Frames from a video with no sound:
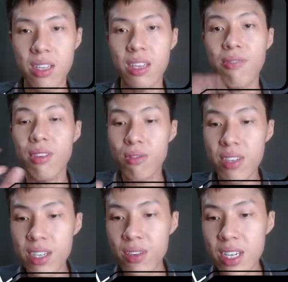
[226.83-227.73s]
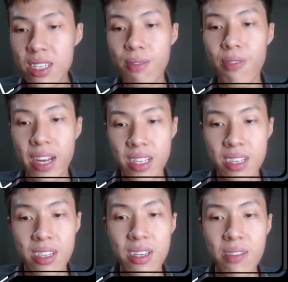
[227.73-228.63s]
if the result here is a
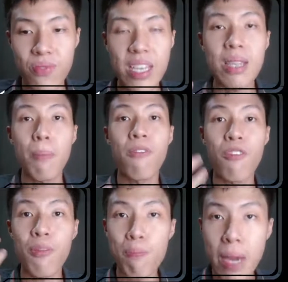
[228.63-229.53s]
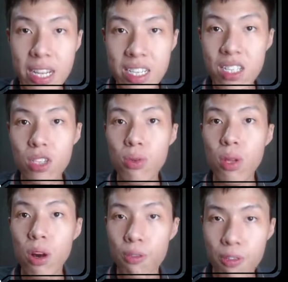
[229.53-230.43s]
vector, then the magnitude
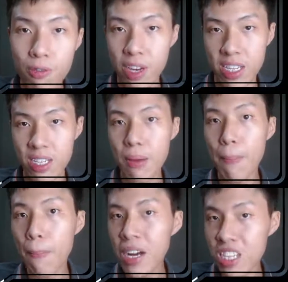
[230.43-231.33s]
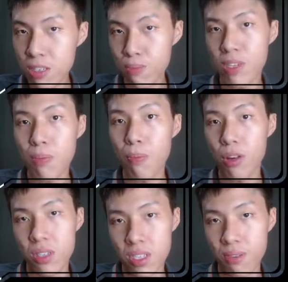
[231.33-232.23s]
of a vector must be
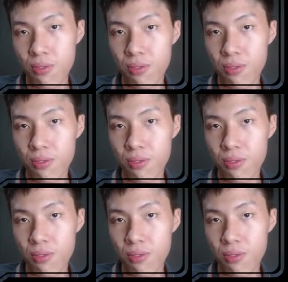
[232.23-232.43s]
positive.